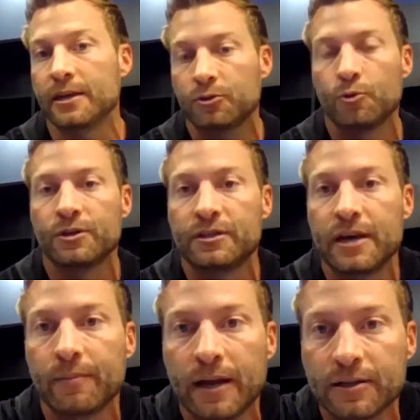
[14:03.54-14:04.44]
things through the
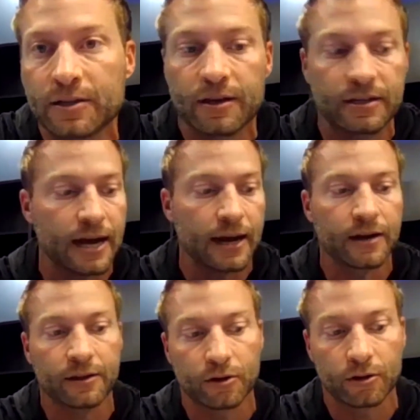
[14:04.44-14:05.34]
same lens on the
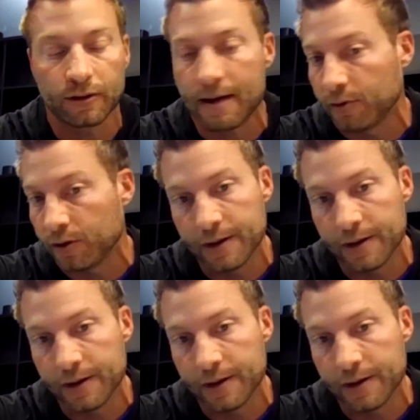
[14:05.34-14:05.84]
second and third level.